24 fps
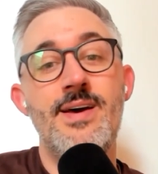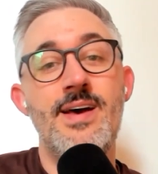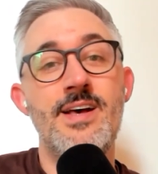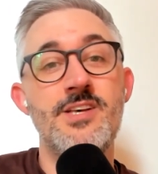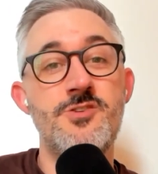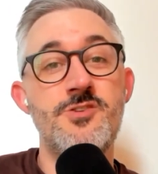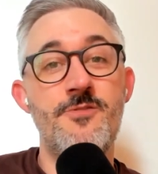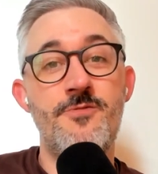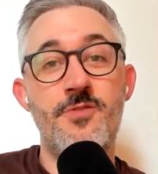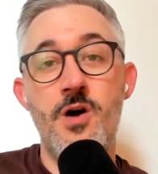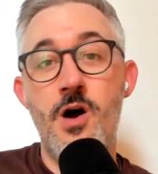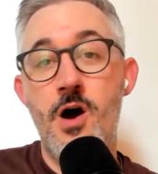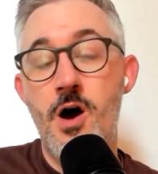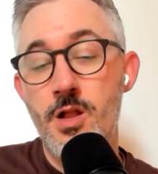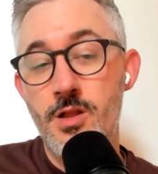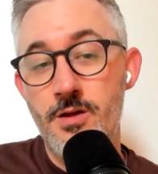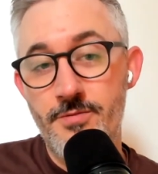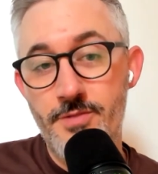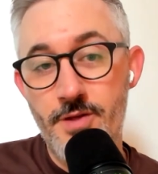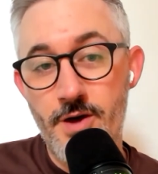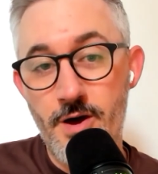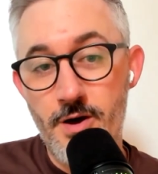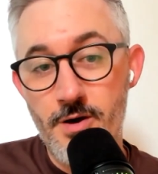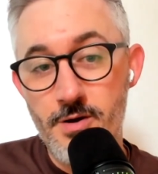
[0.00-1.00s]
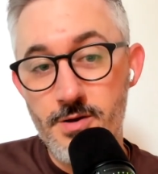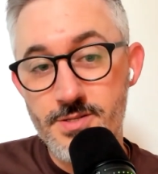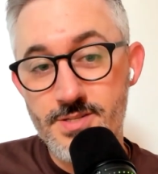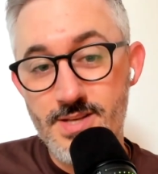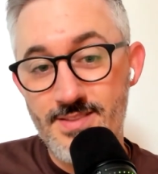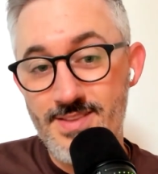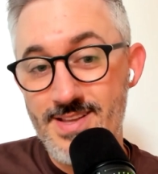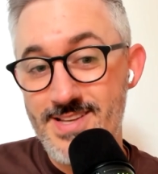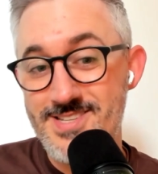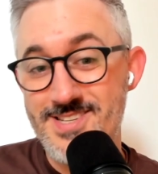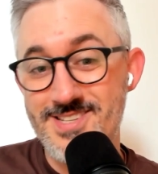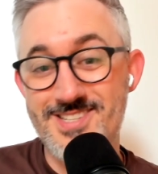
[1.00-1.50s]
And so for all of those,
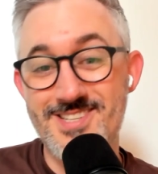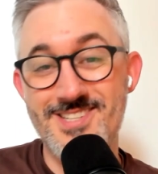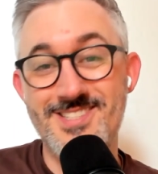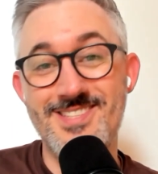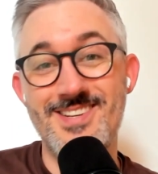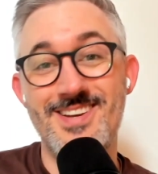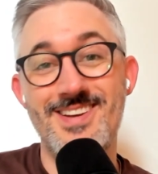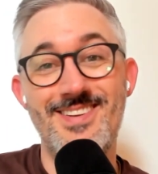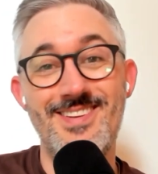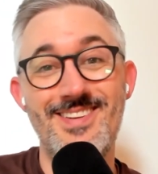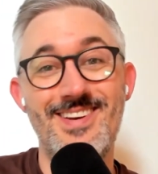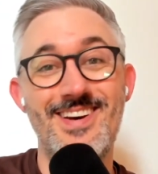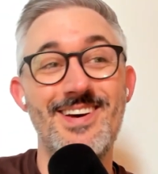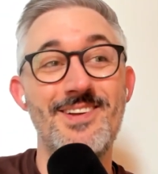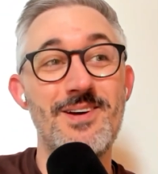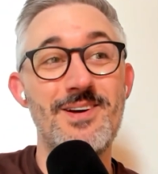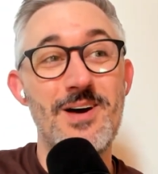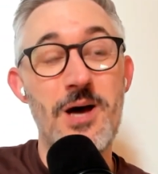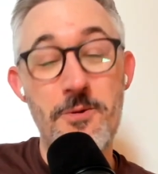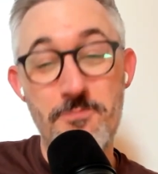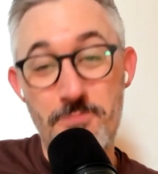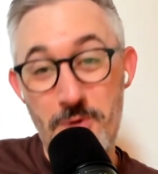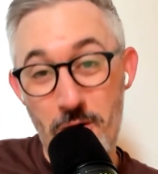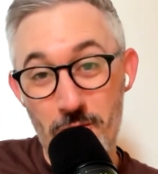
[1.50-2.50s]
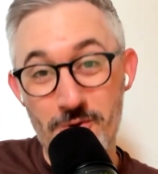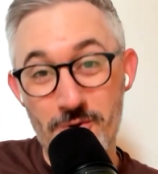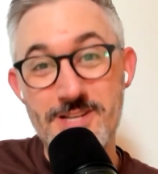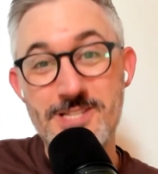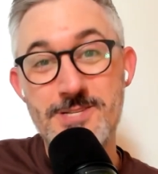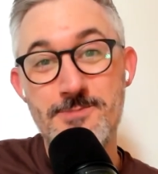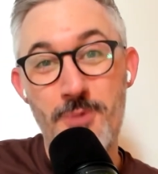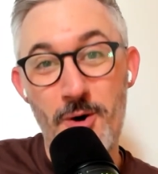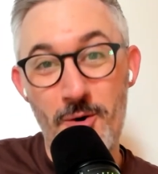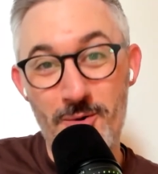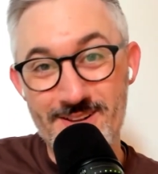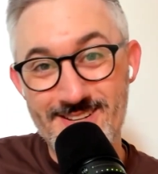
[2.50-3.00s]
and this is just a
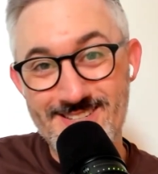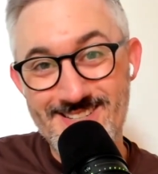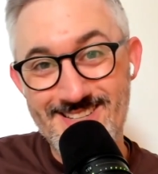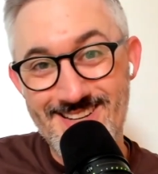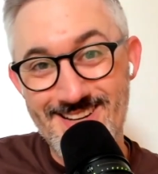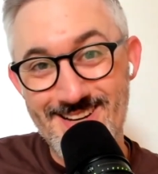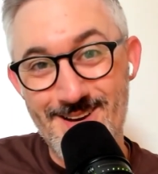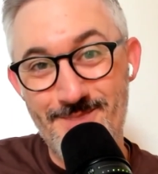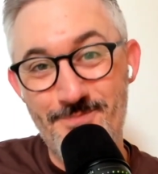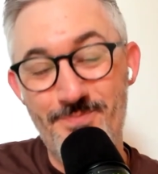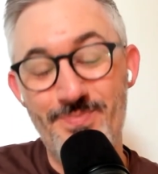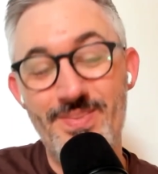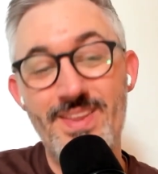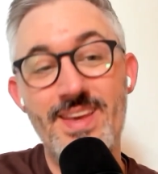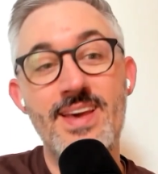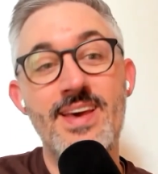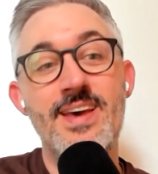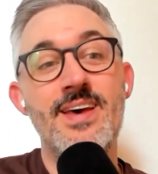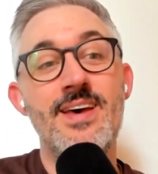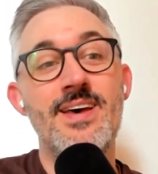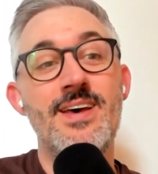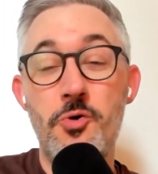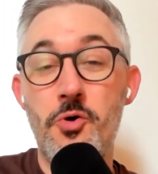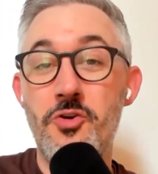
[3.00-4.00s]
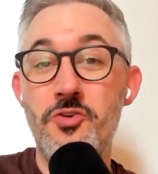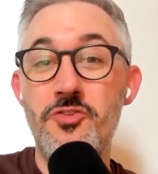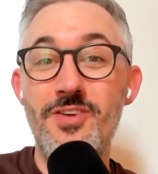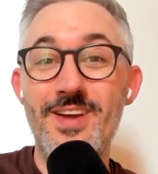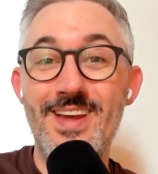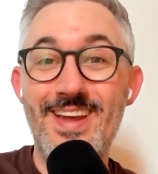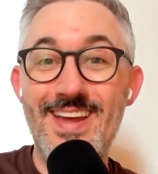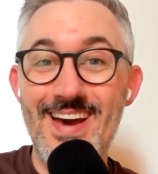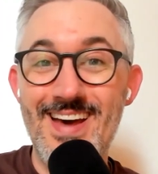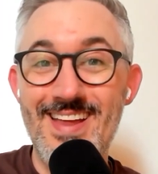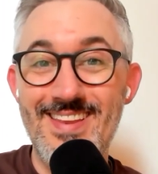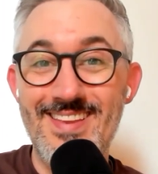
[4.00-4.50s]
bonus tip, in order
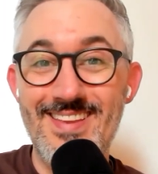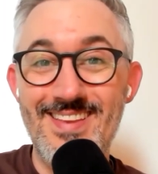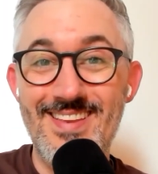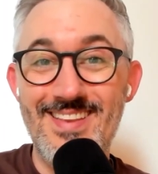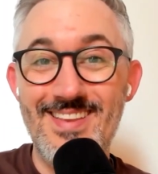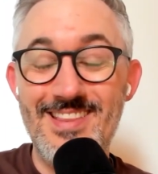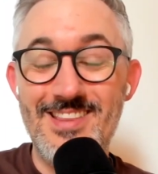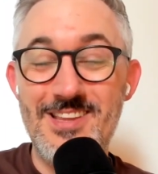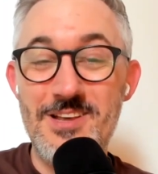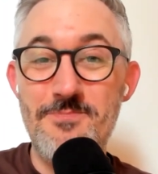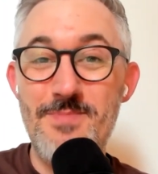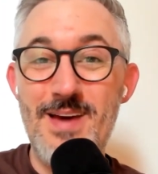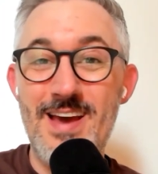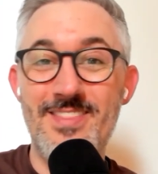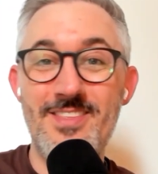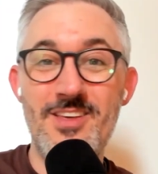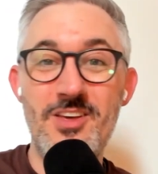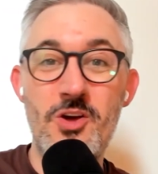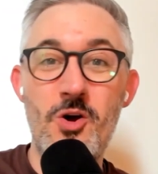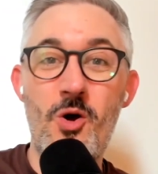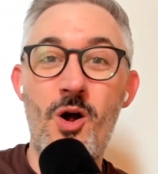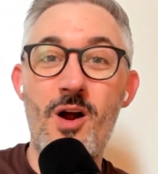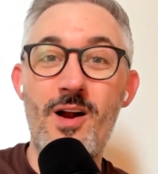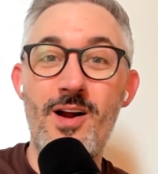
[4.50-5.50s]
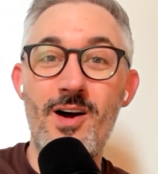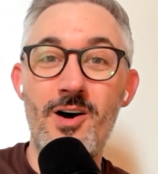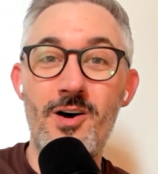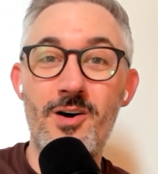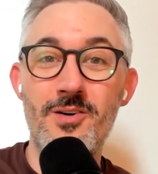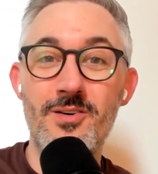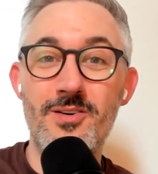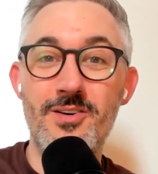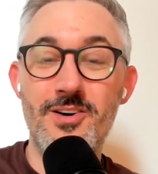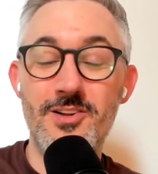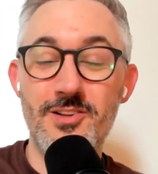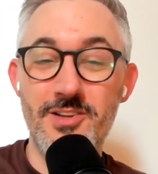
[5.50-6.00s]
to make the
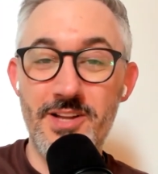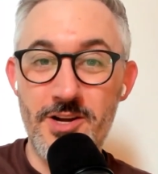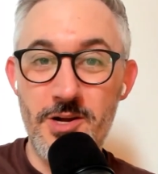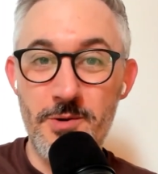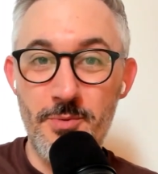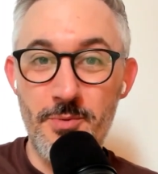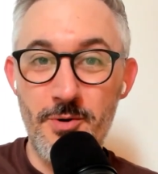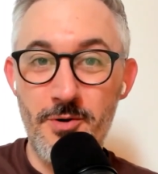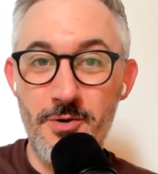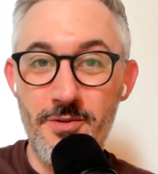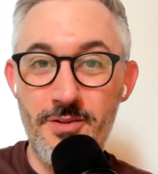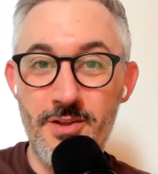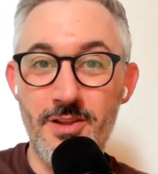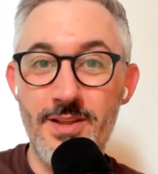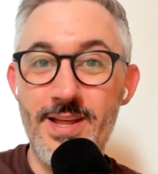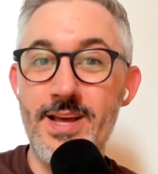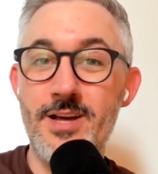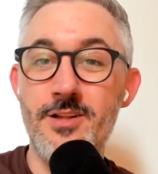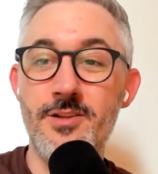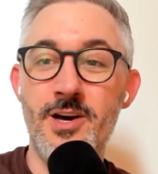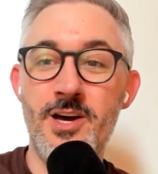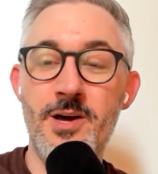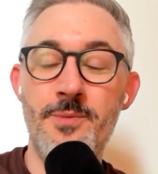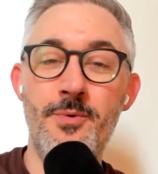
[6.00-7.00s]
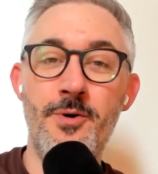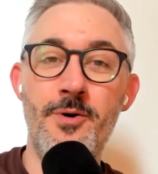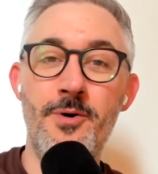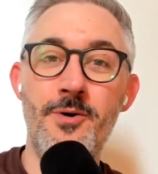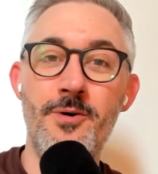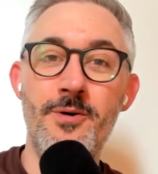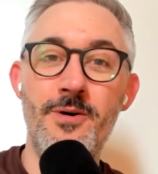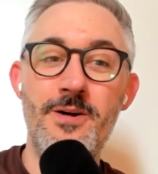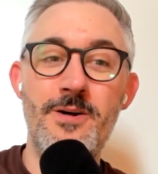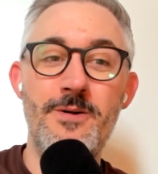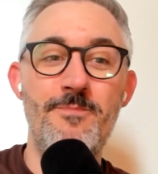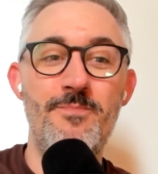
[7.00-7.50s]
URL clickable, the link
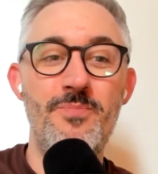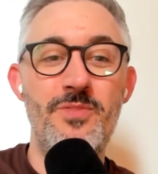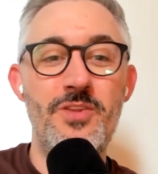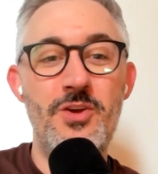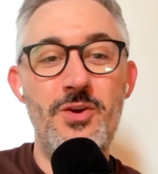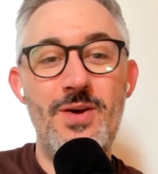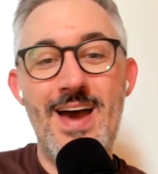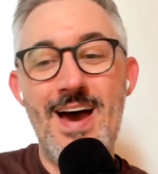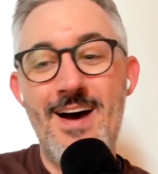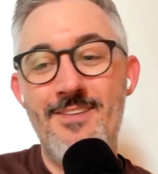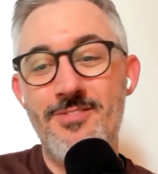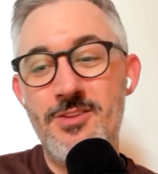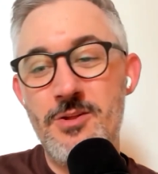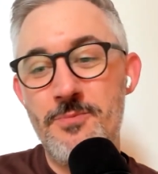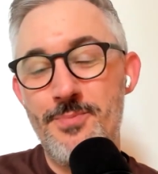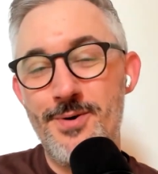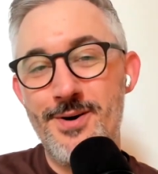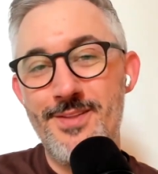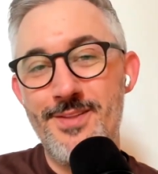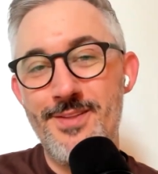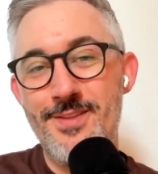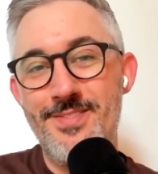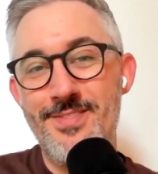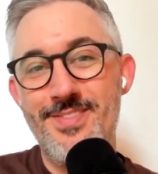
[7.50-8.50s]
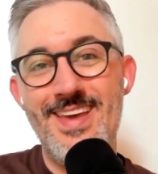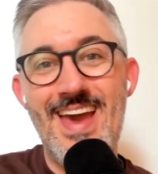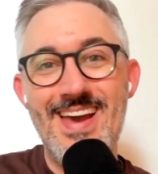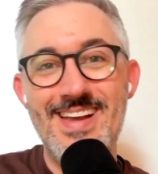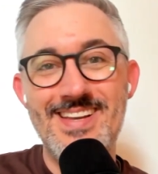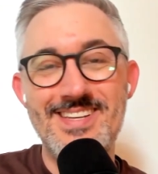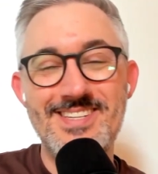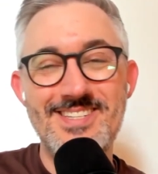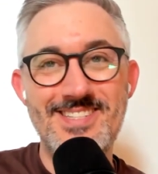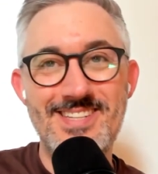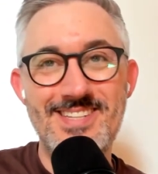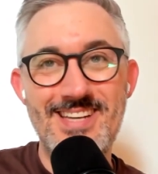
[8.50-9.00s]
clickable, you have to put the
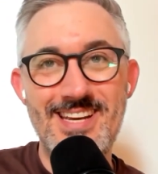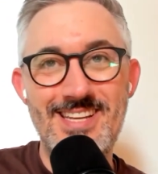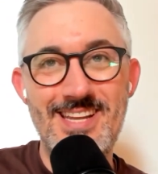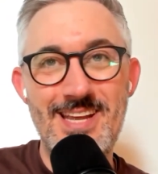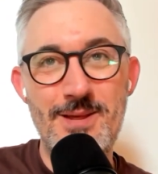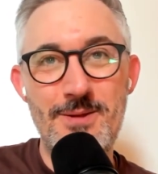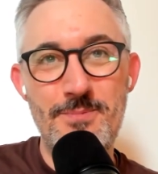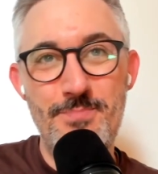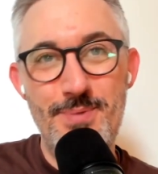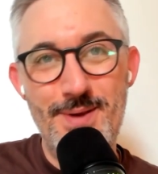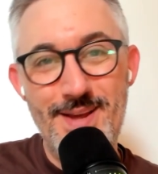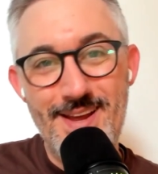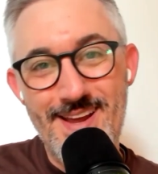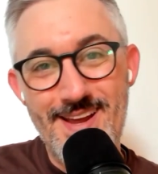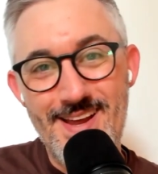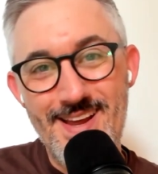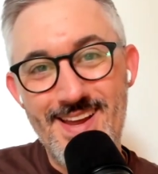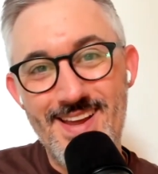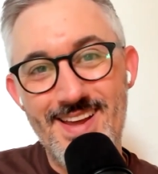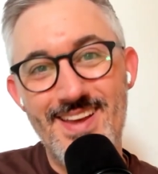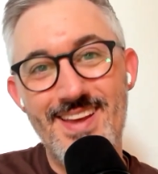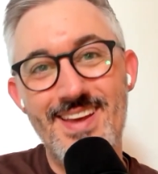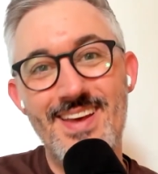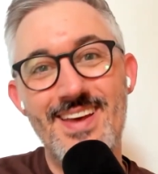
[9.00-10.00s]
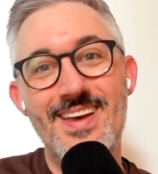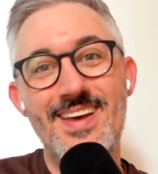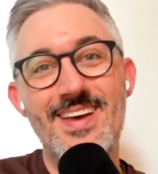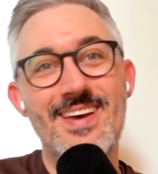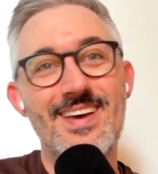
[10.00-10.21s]
HTTPS